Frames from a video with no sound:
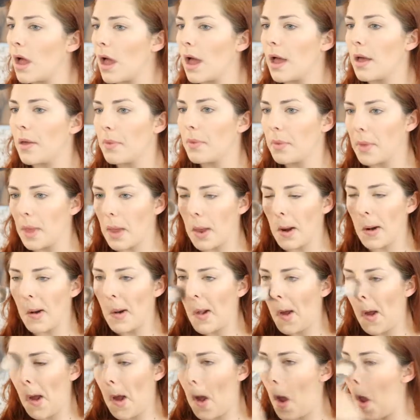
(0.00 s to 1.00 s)
And
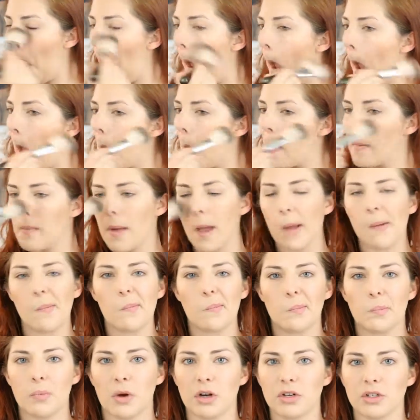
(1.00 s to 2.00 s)
then I might
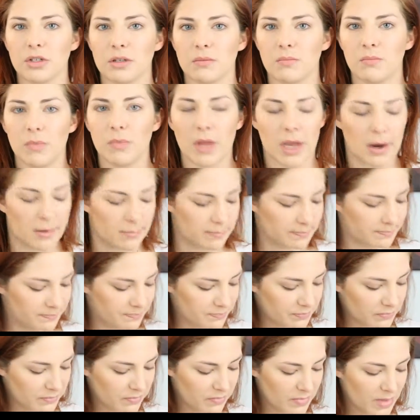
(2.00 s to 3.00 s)
brush some there.
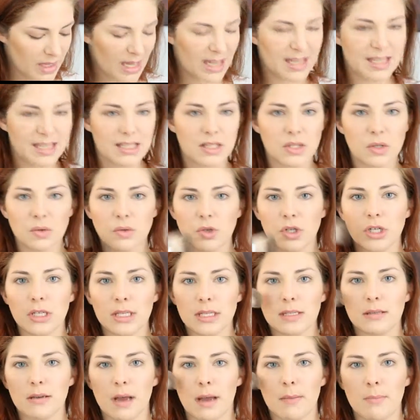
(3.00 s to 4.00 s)
So
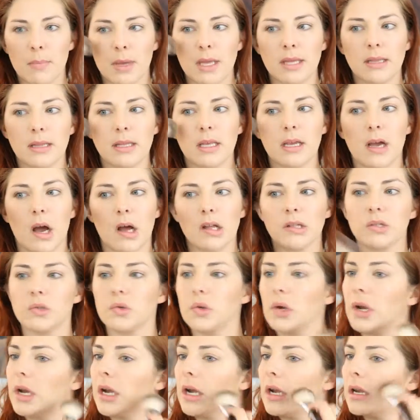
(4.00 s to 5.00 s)
I mainly
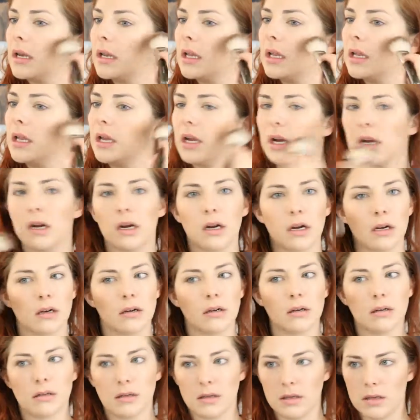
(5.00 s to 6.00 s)
concentrate here
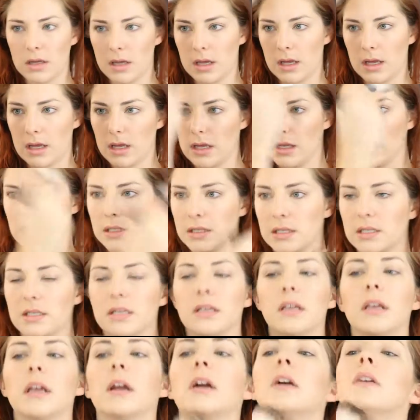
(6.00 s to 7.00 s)
and
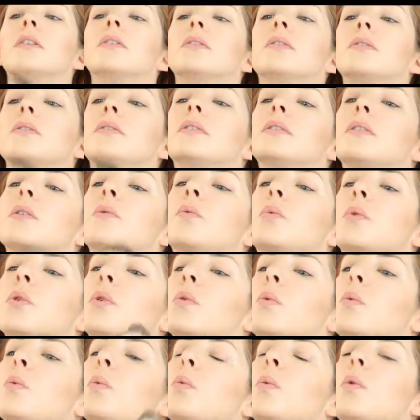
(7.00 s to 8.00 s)
here because I want
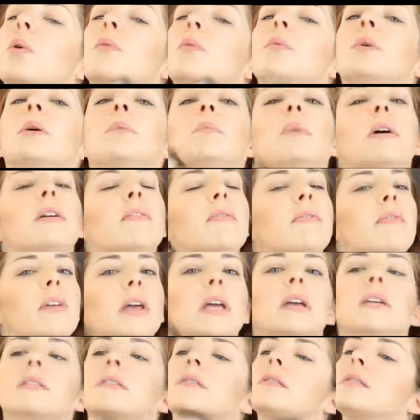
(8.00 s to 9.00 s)
to warm up my
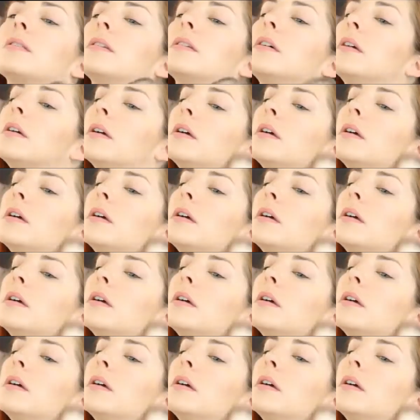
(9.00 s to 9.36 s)
face